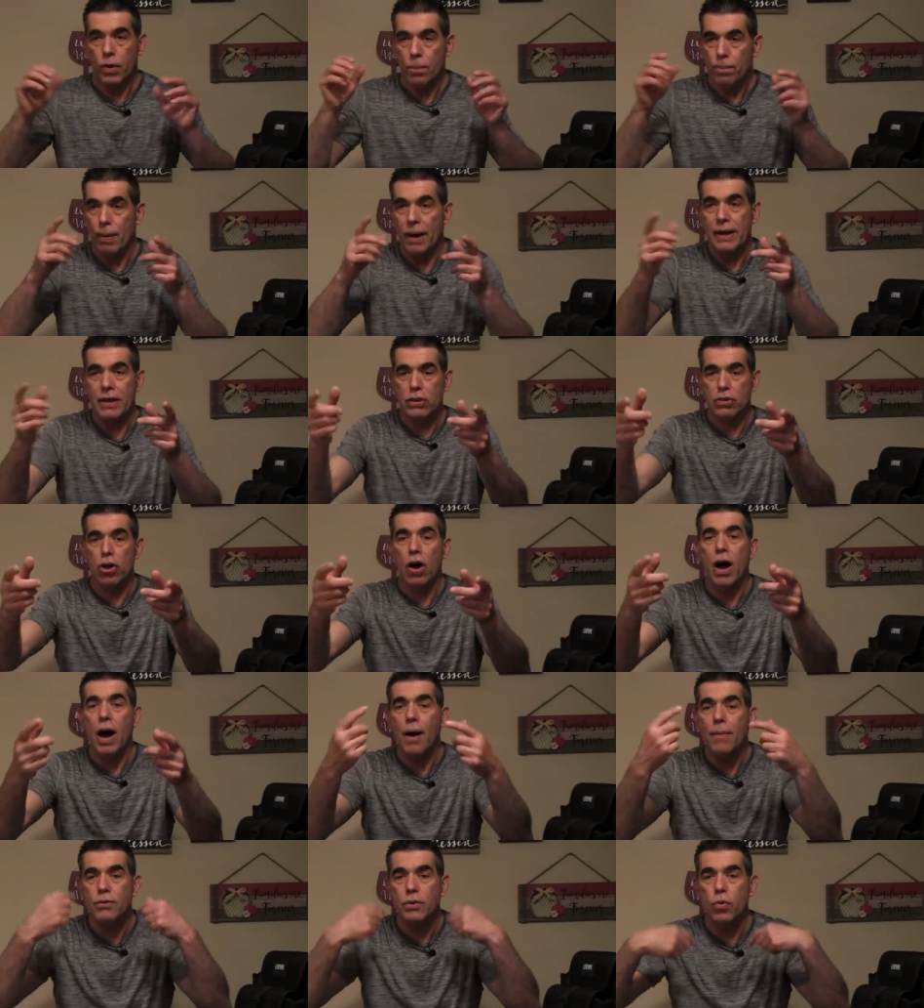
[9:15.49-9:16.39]
By the
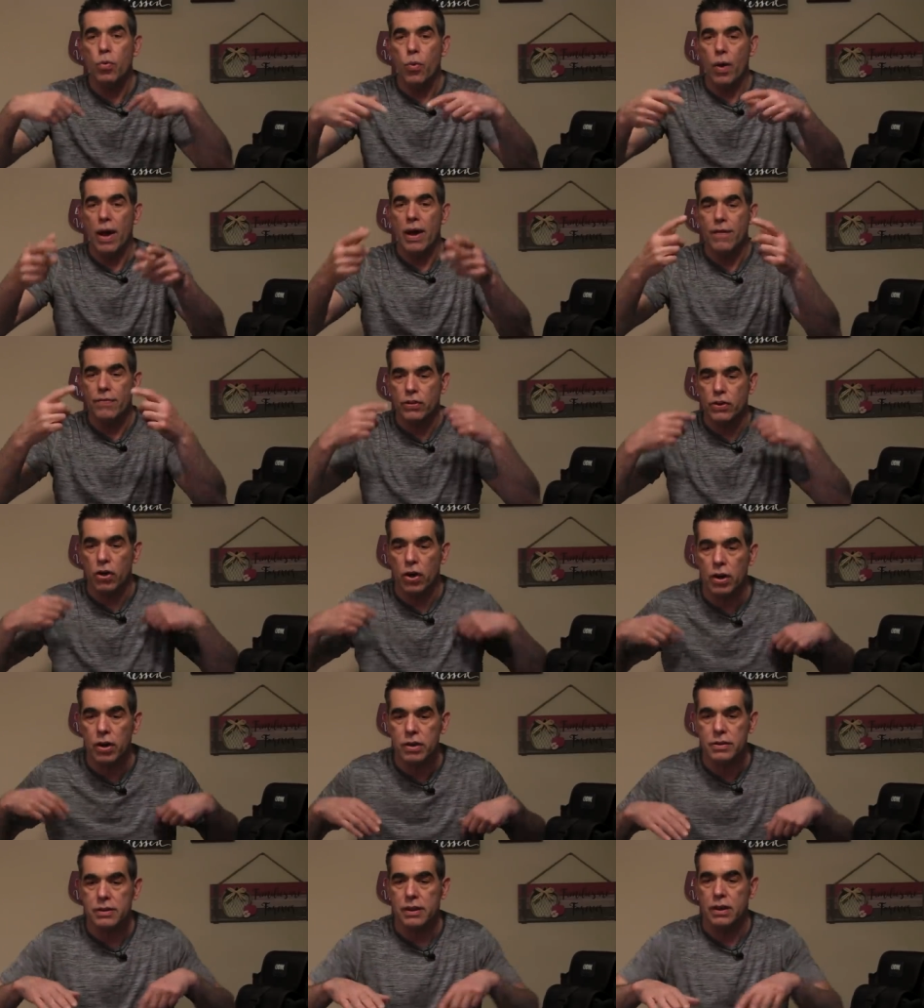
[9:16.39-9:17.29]
time the wave
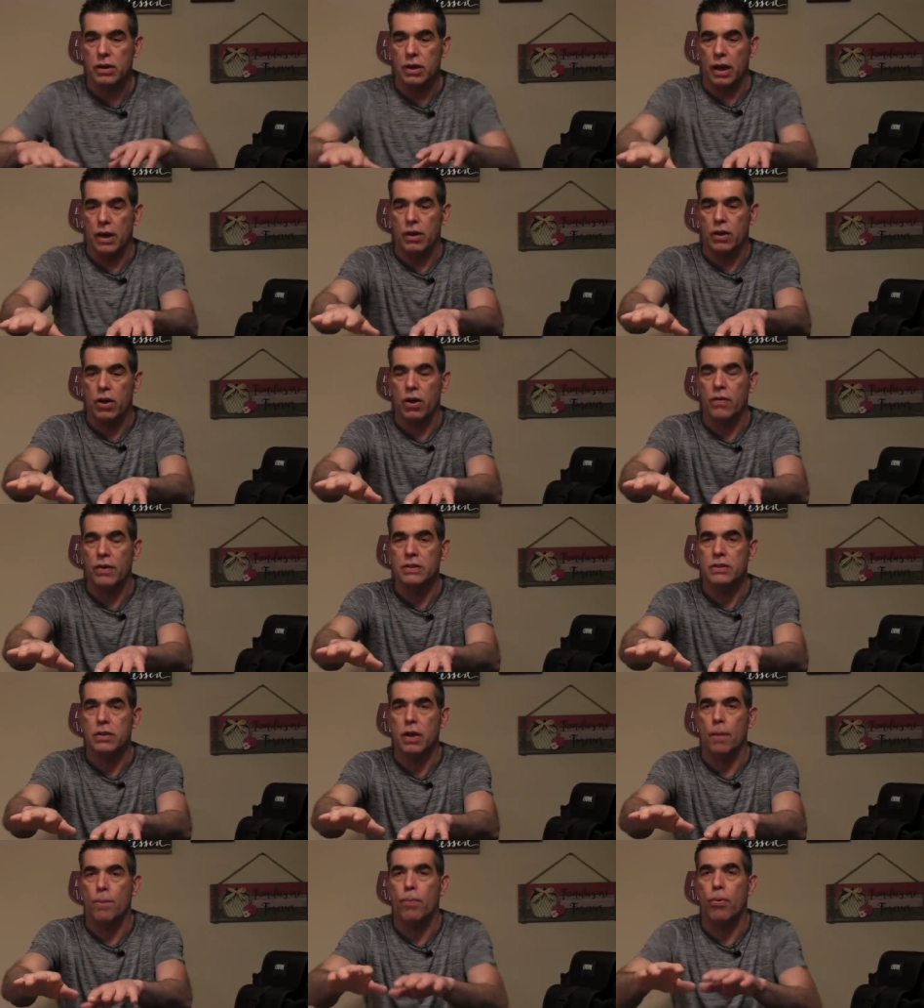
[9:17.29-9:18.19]
turns and, and the current
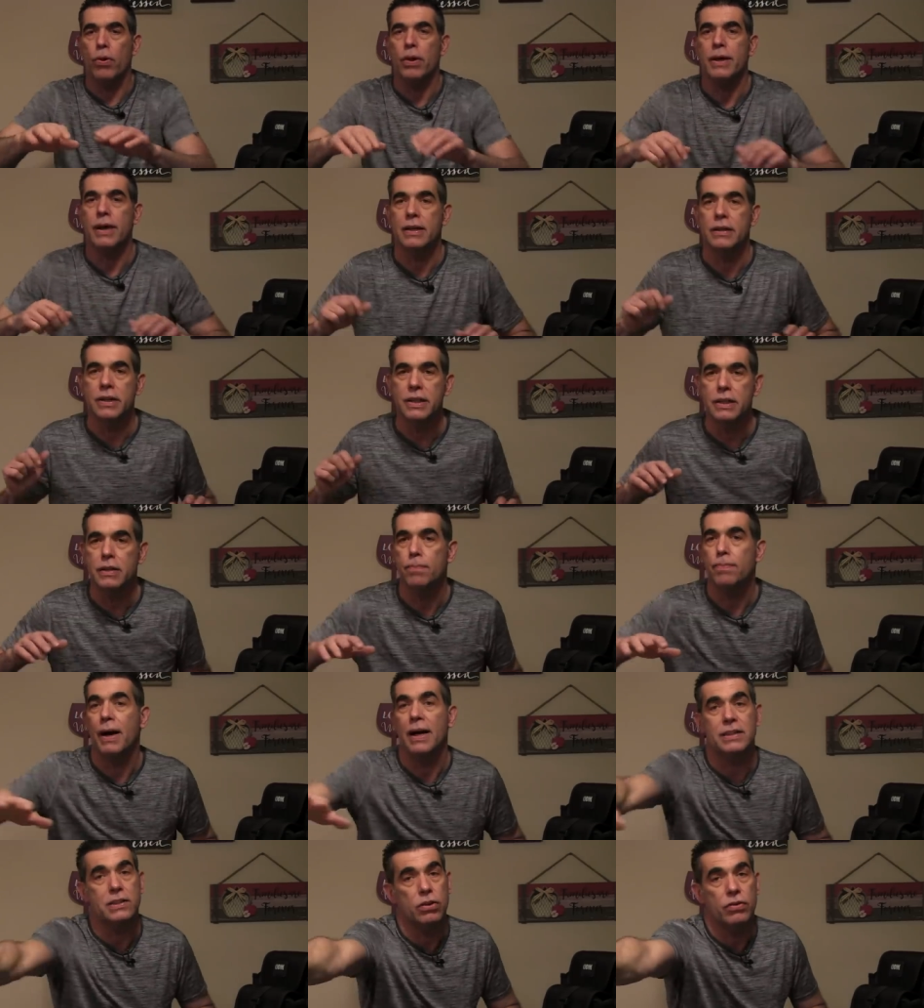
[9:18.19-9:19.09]
starts pulling underneath,
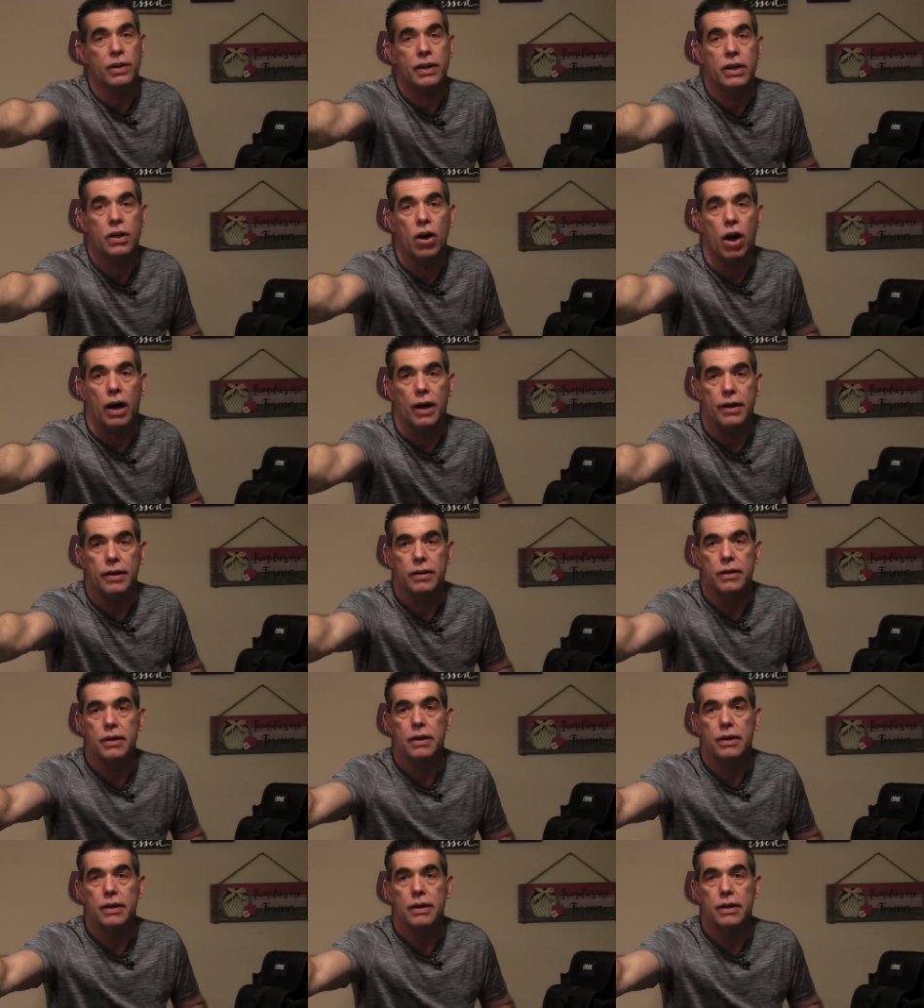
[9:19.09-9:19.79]
the bass already gone.